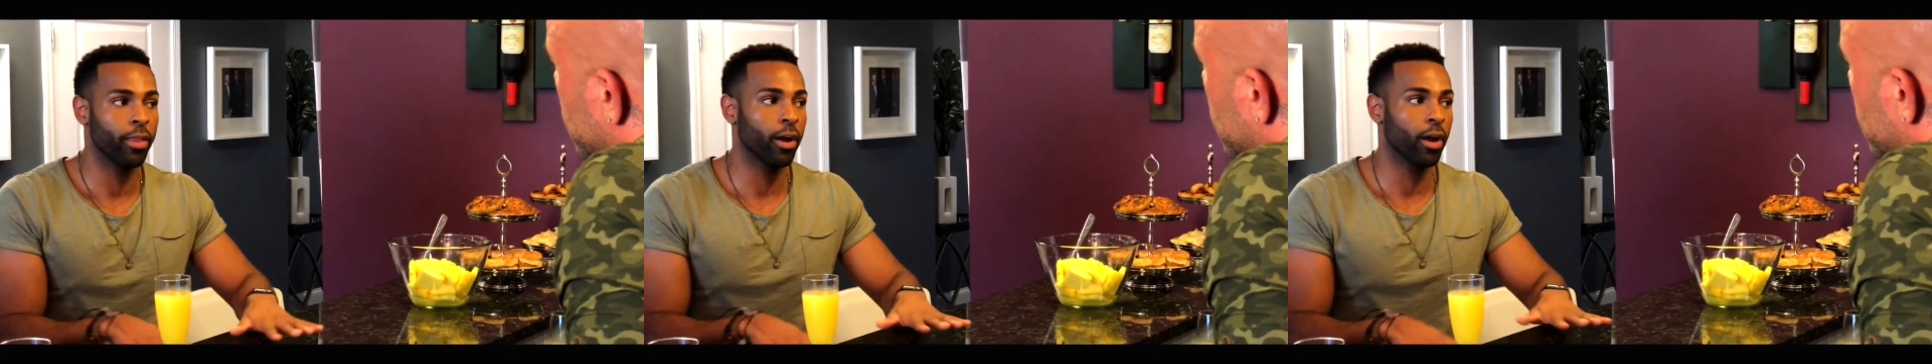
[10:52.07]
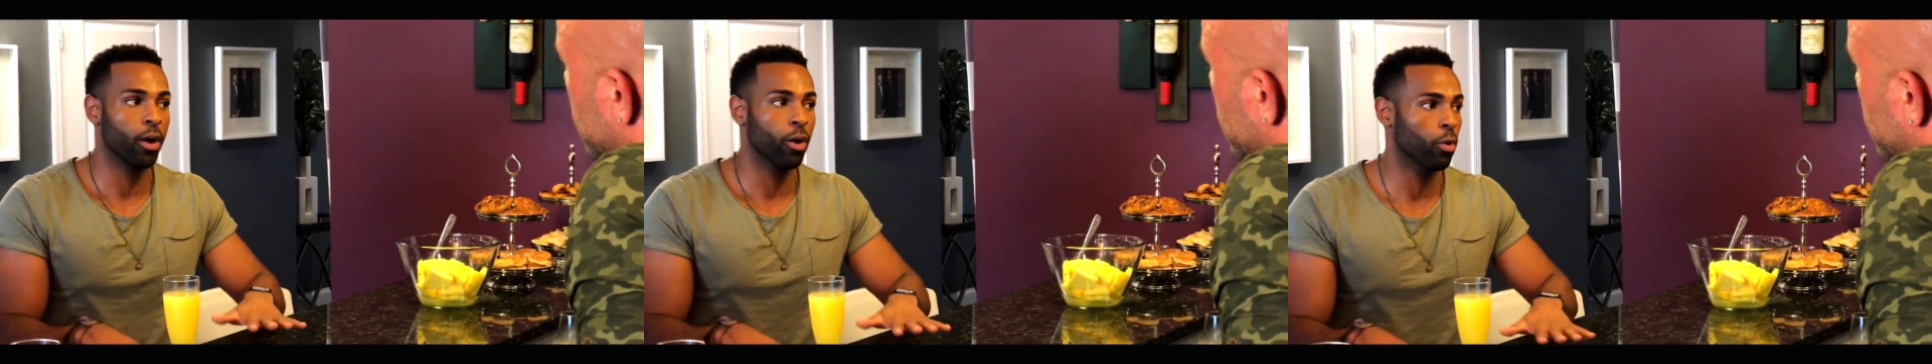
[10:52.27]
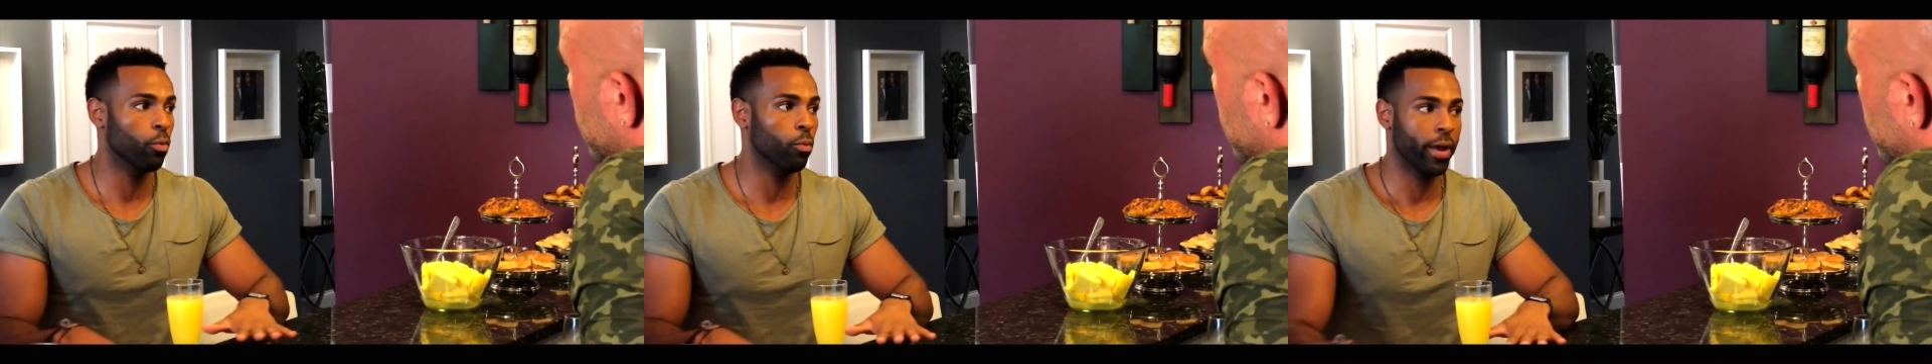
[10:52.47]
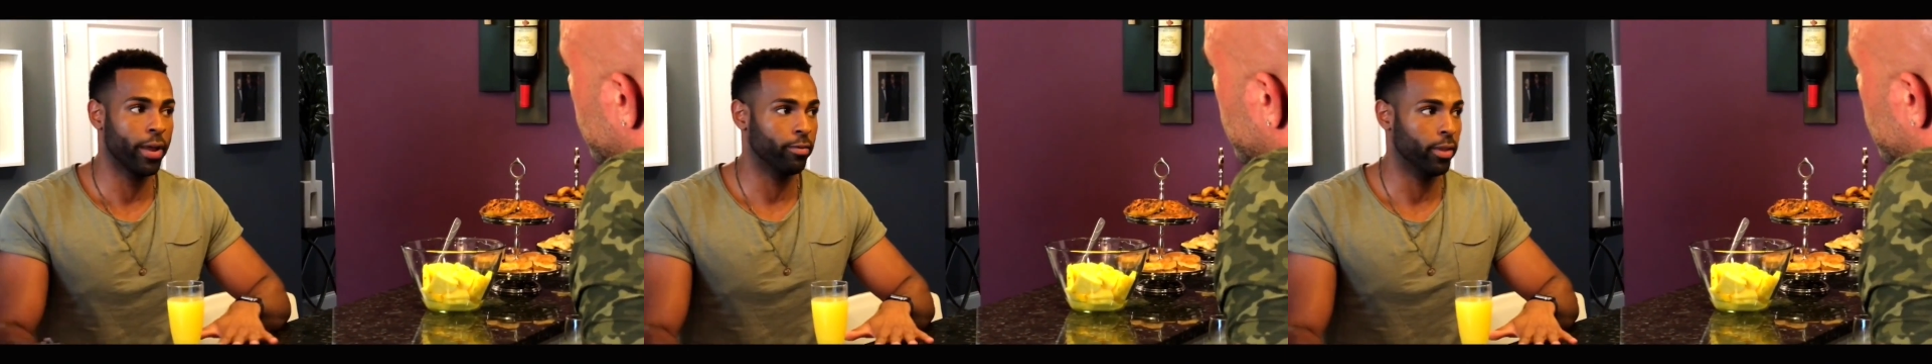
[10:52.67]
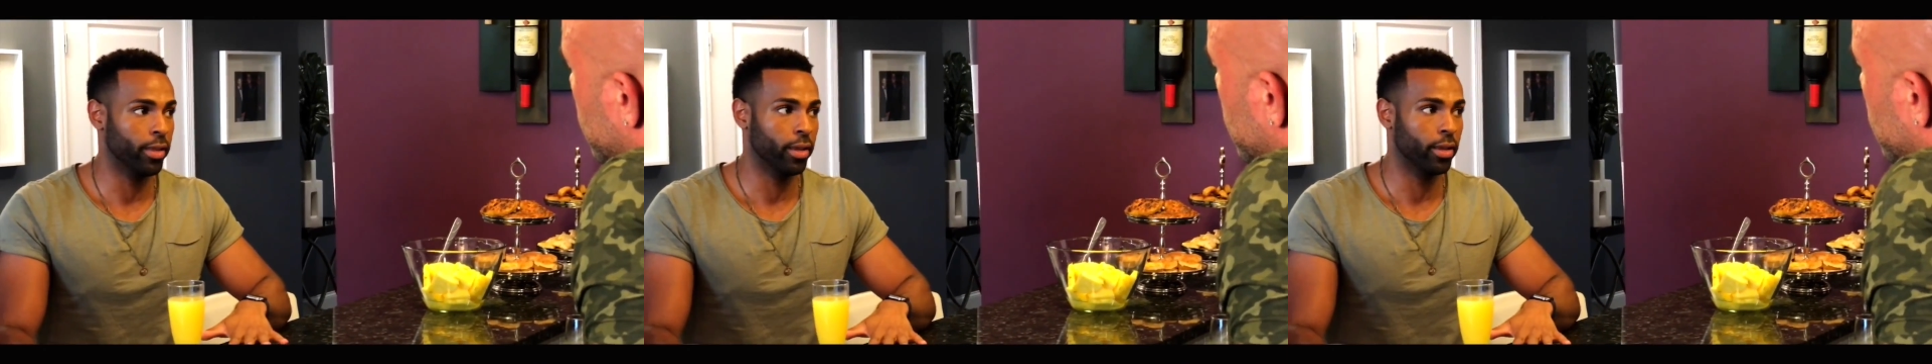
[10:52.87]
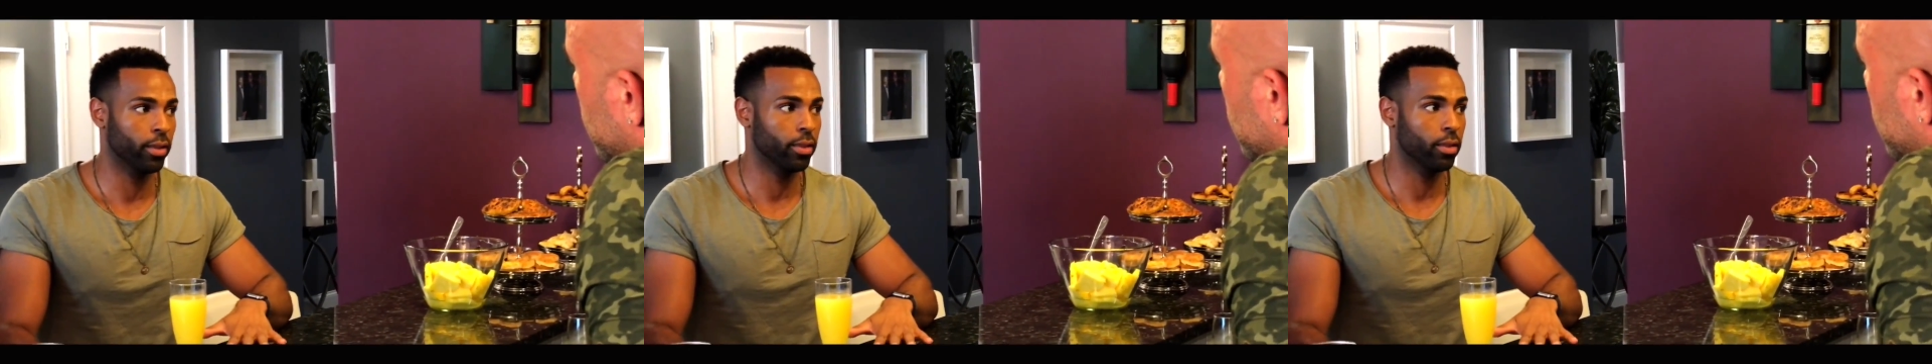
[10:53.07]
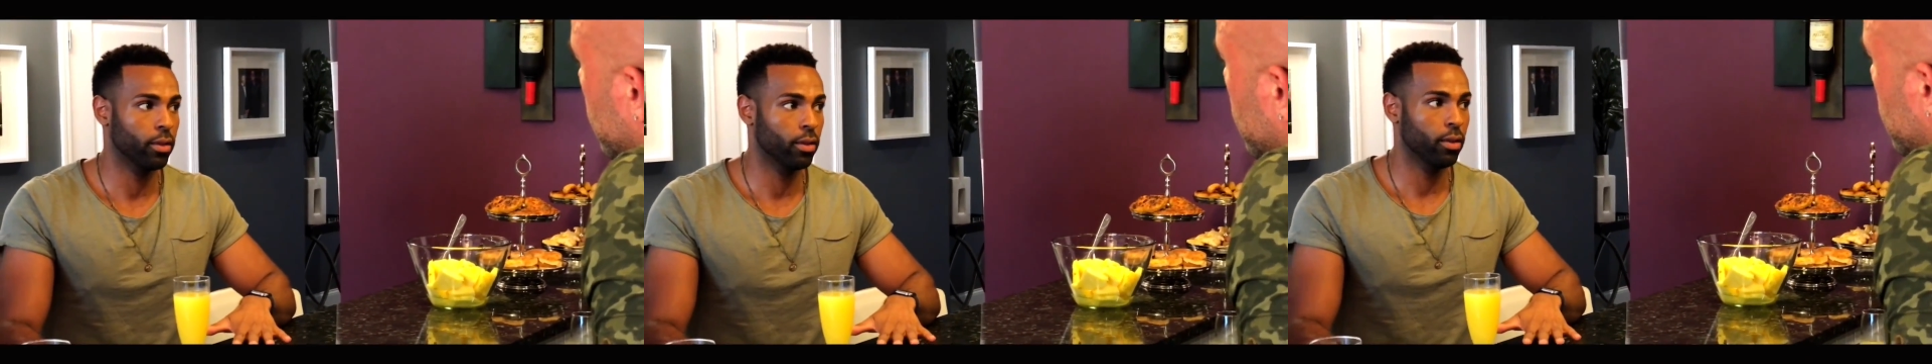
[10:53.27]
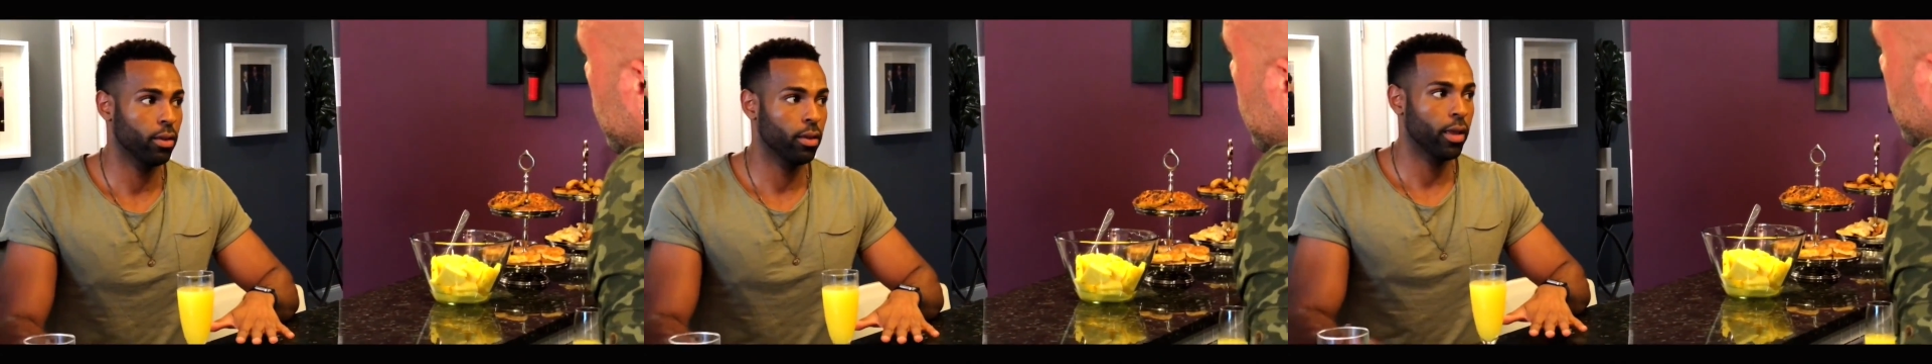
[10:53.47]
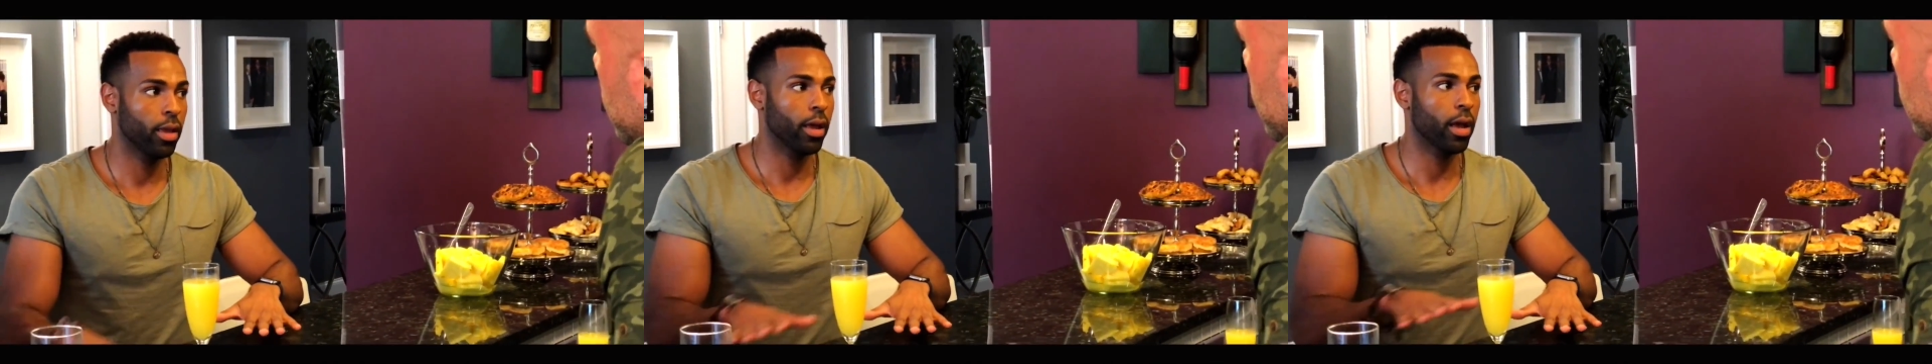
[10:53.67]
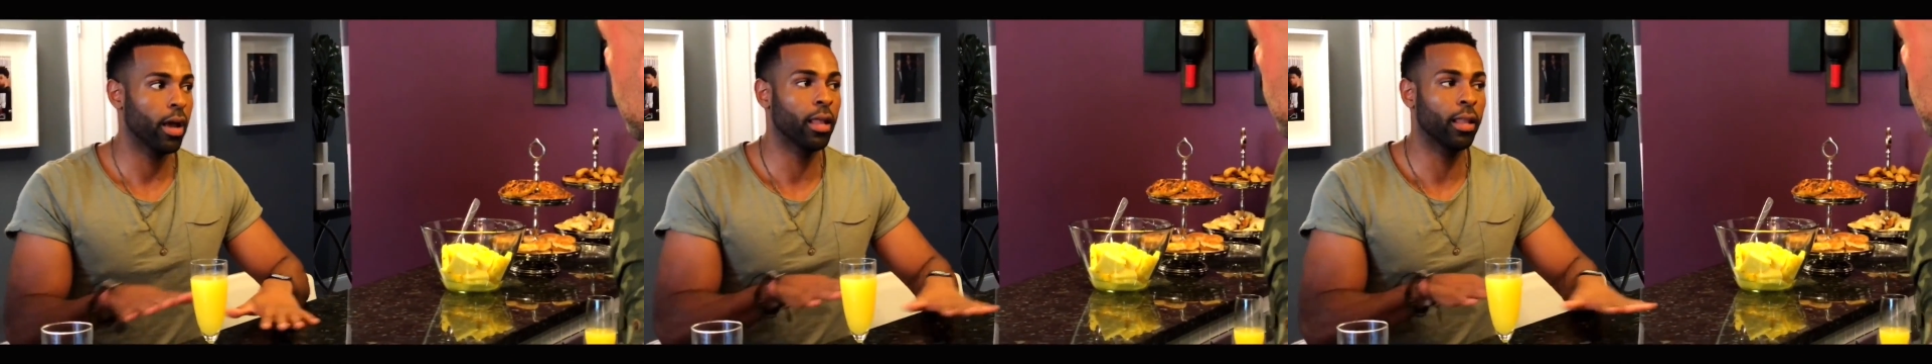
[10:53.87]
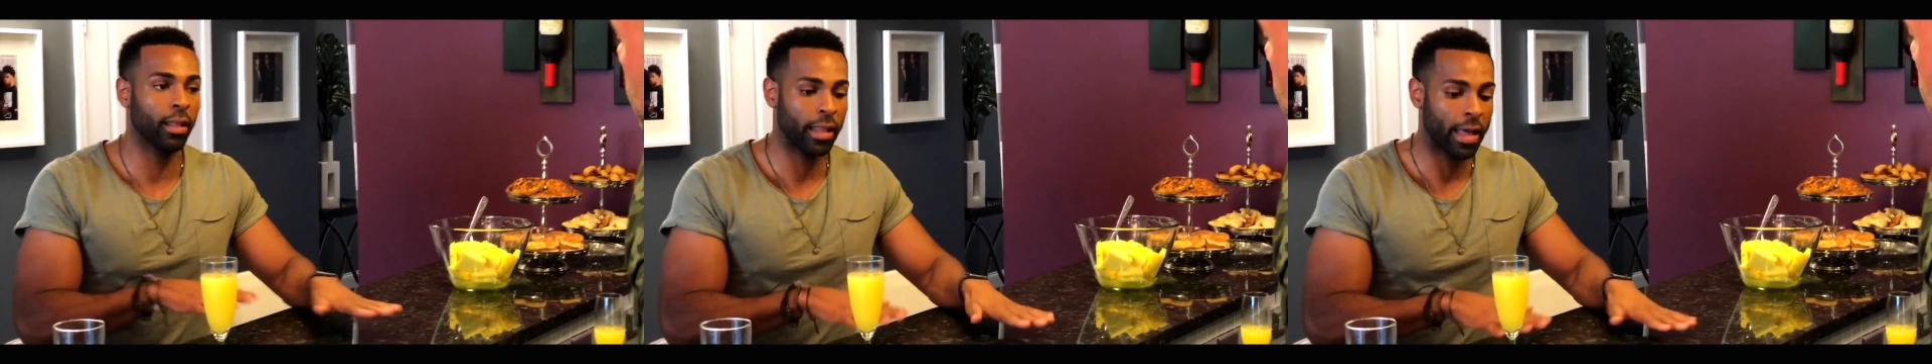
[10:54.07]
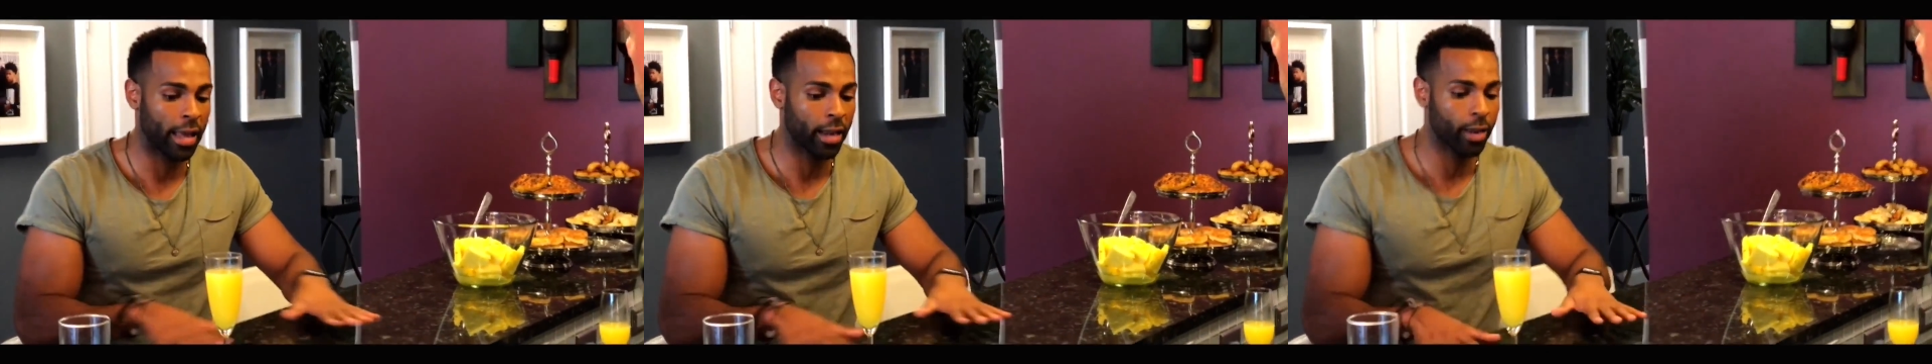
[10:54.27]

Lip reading: on their own wavelength. Mm-hmm. A